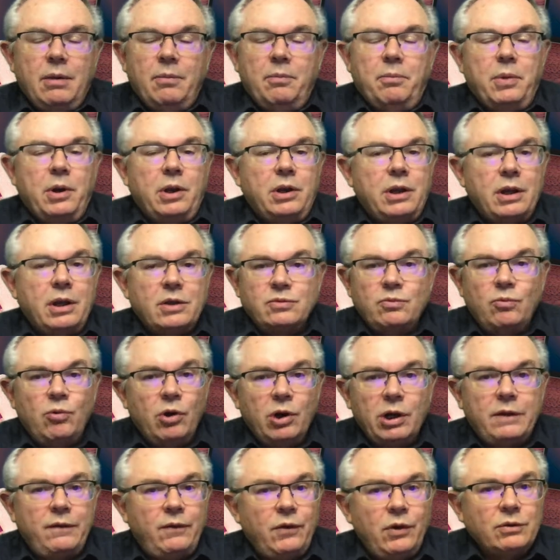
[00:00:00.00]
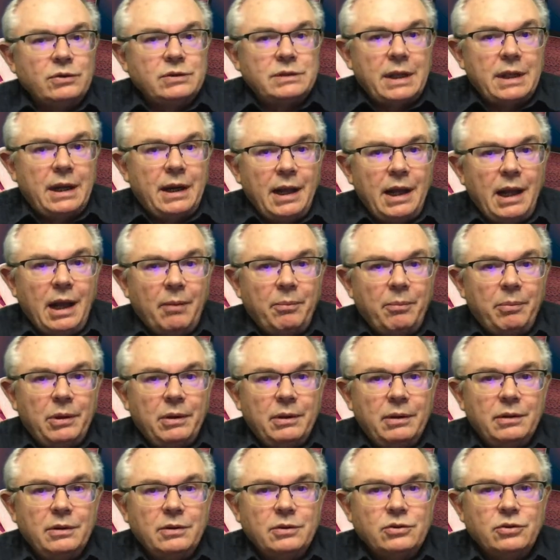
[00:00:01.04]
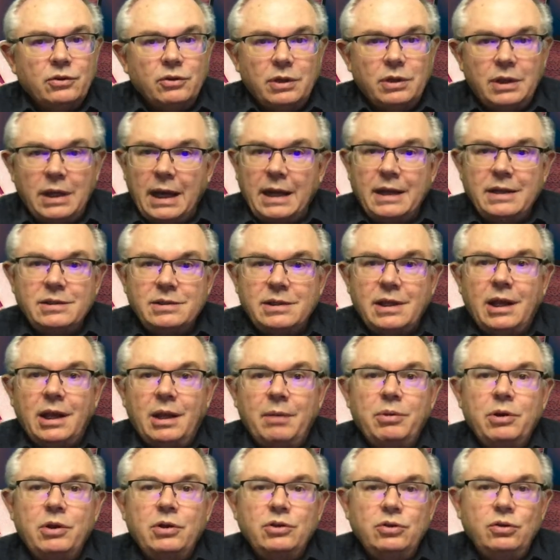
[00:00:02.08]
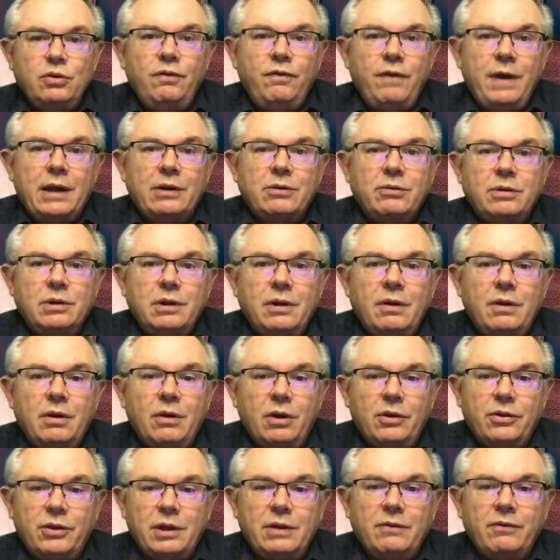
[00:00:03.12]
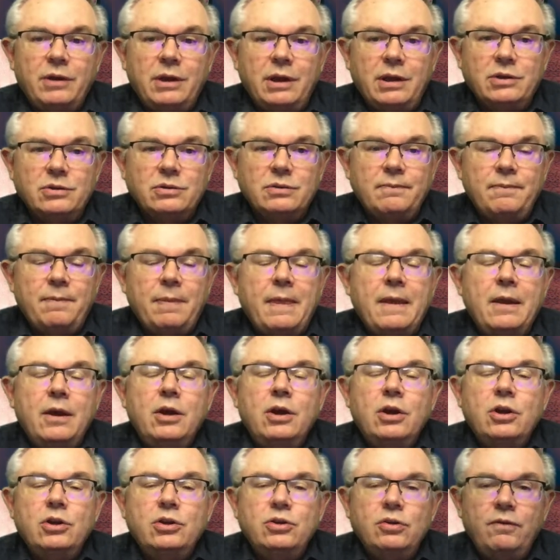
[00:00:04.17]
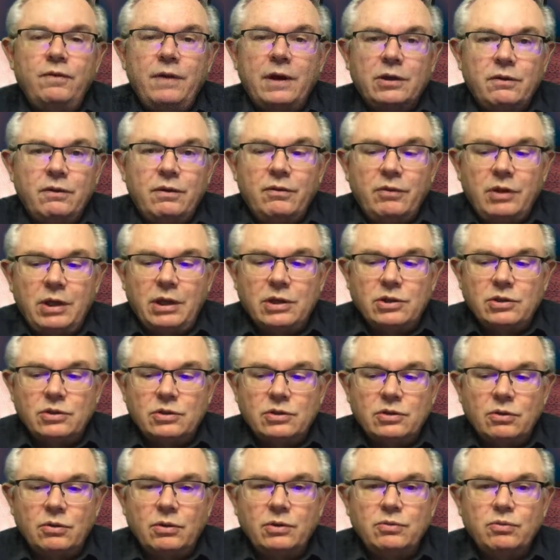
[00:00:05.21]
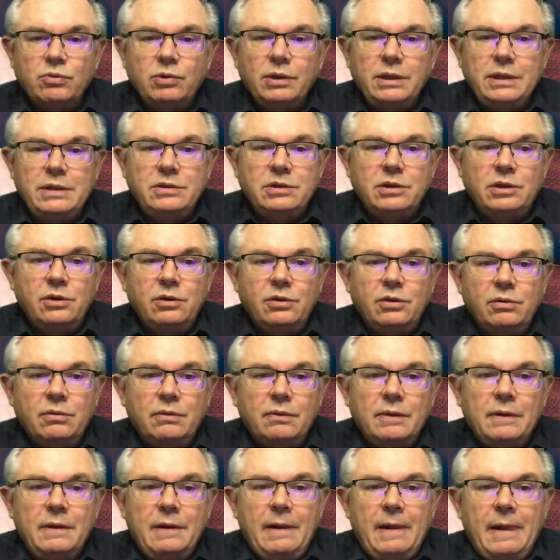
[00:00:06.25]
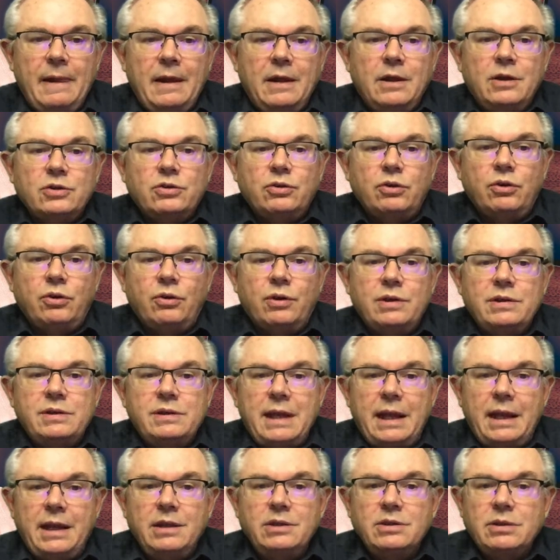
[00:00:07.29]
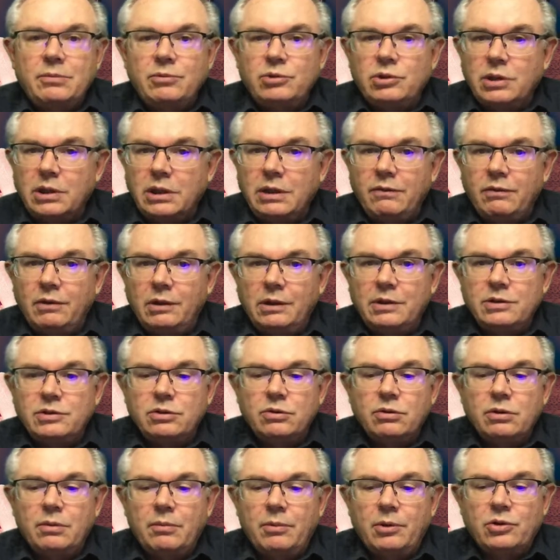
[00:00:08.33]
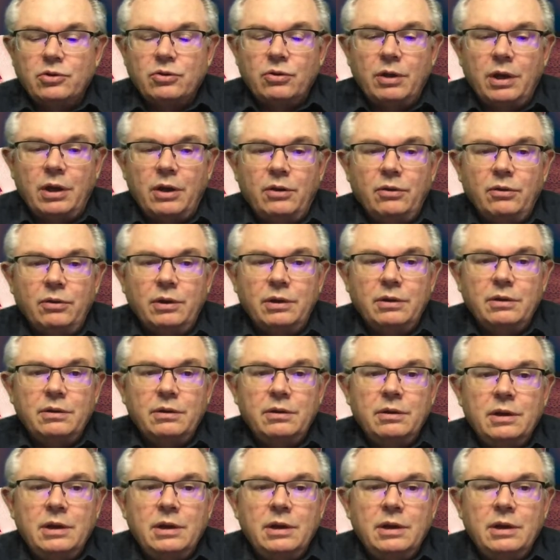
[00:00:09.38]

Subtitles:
But it doesn't work if you don't set it up. So you got to set up 2-factor authentication, 2-factor verification. So it's real easy to do. So you go to settings. I'm just going to give you the list here, and I'm going to show you how to do it.